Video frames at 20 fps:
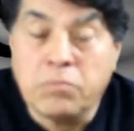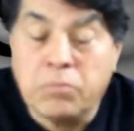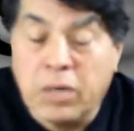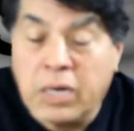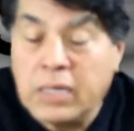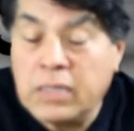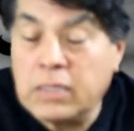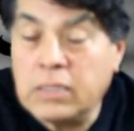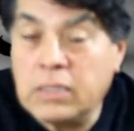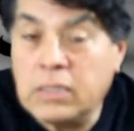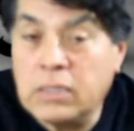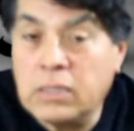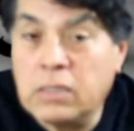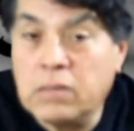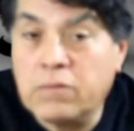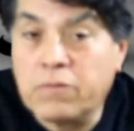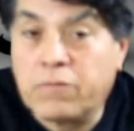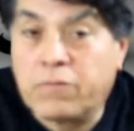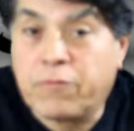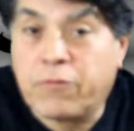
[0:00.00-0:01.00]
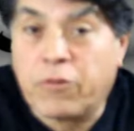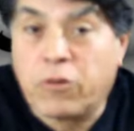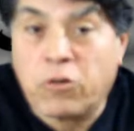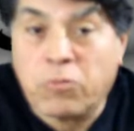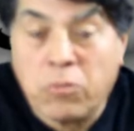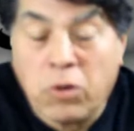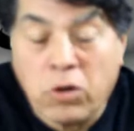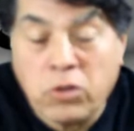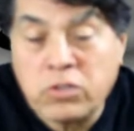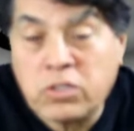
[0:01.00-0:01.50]
But
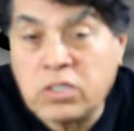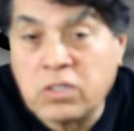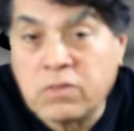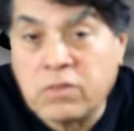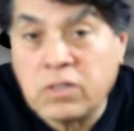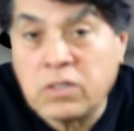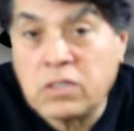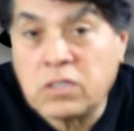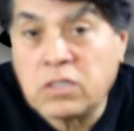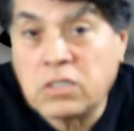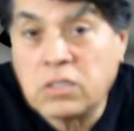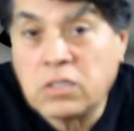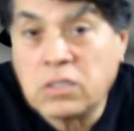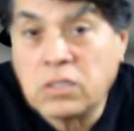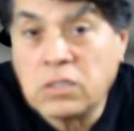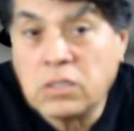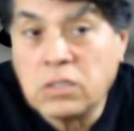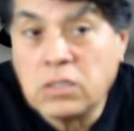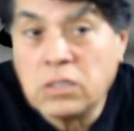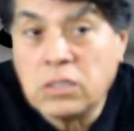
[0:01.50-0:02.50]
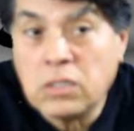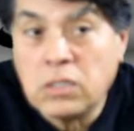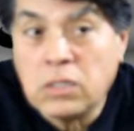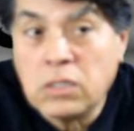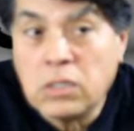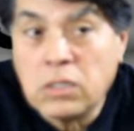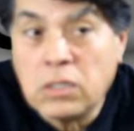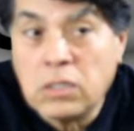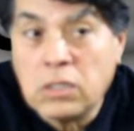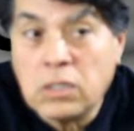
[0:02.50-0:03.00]
for most of us,
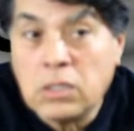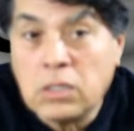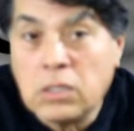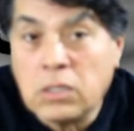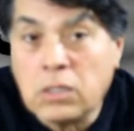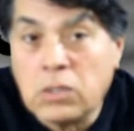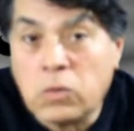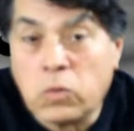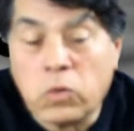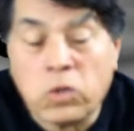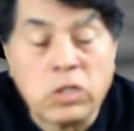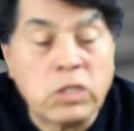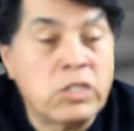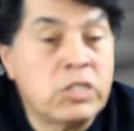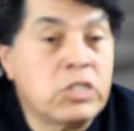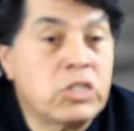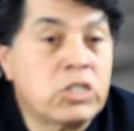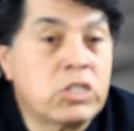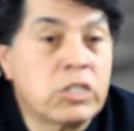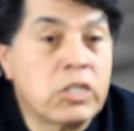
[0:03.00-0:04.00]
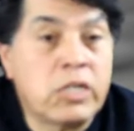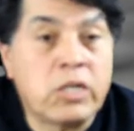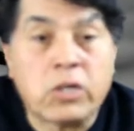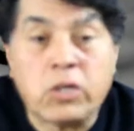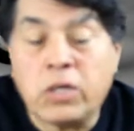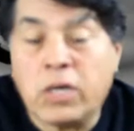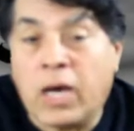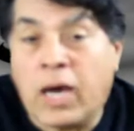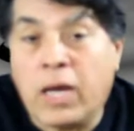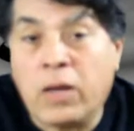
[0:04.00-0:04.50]
religiously
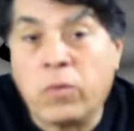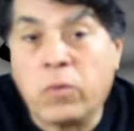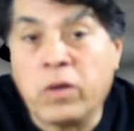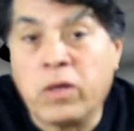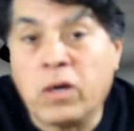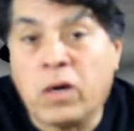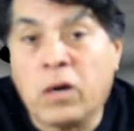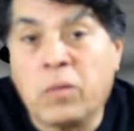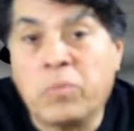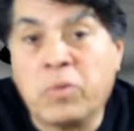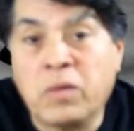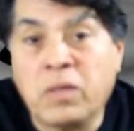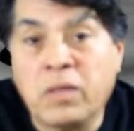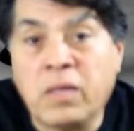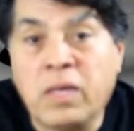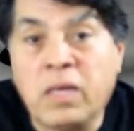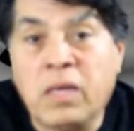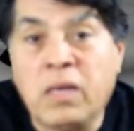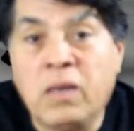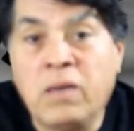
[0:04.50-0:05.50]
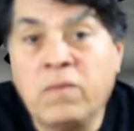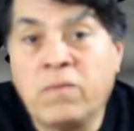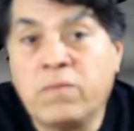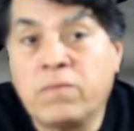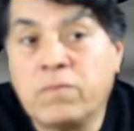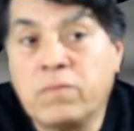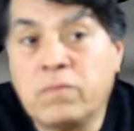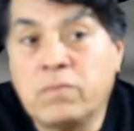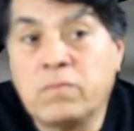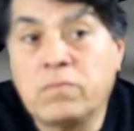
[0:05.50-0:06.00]
or not, we all believe,
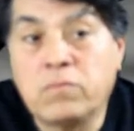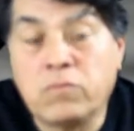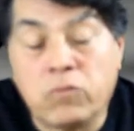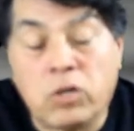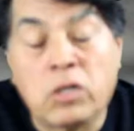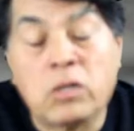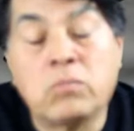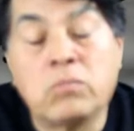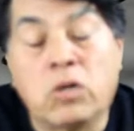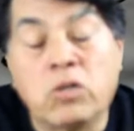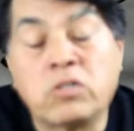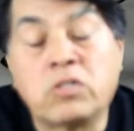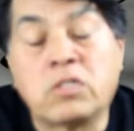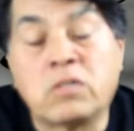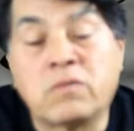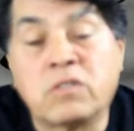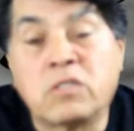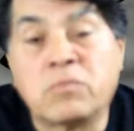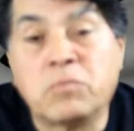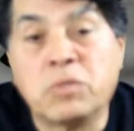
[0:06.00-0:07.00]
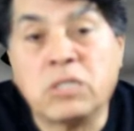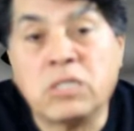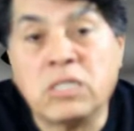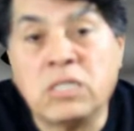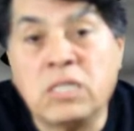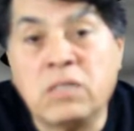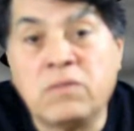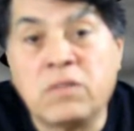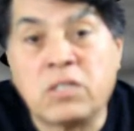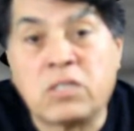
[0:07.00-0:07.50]
most of us
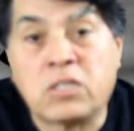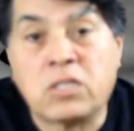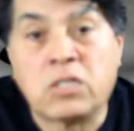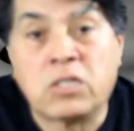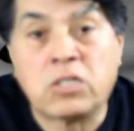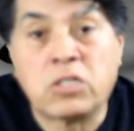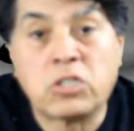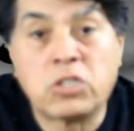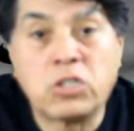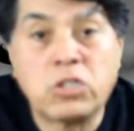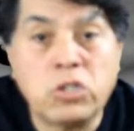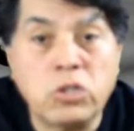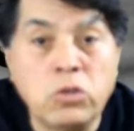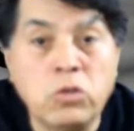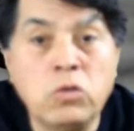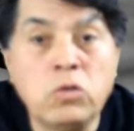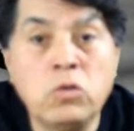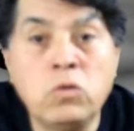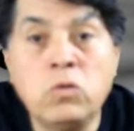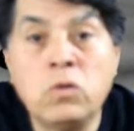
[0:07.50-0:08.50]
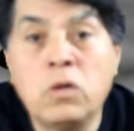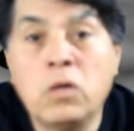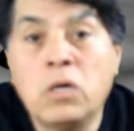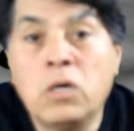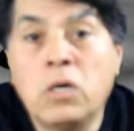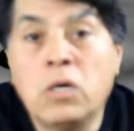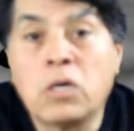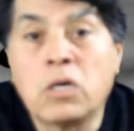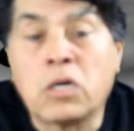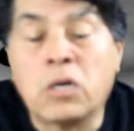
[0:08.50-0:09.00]
believe that there's two
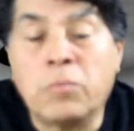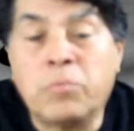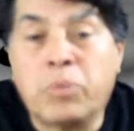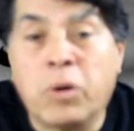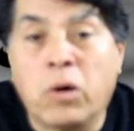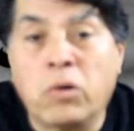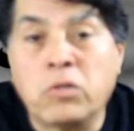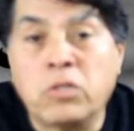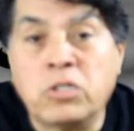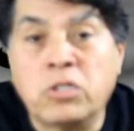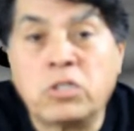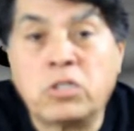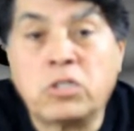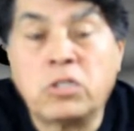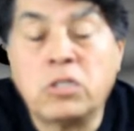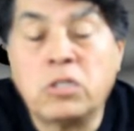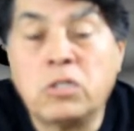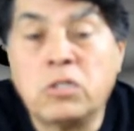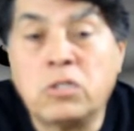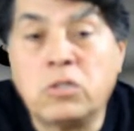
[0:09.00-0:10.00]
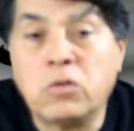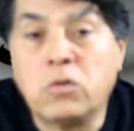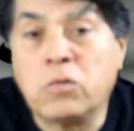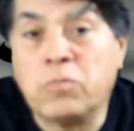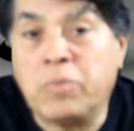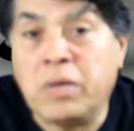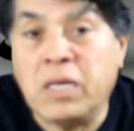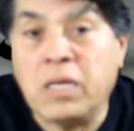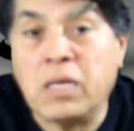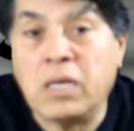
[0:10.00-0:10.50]
components to
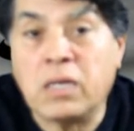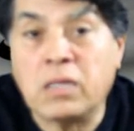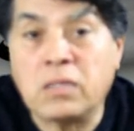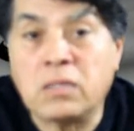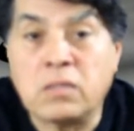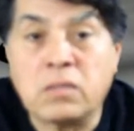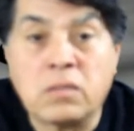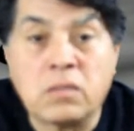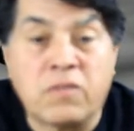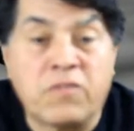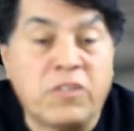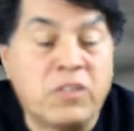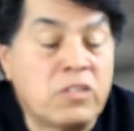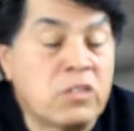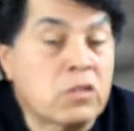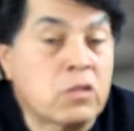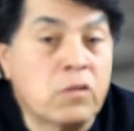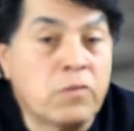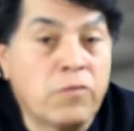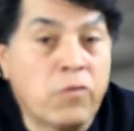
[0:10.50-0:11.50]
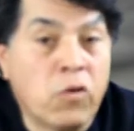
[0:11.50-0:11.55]
a being: the physical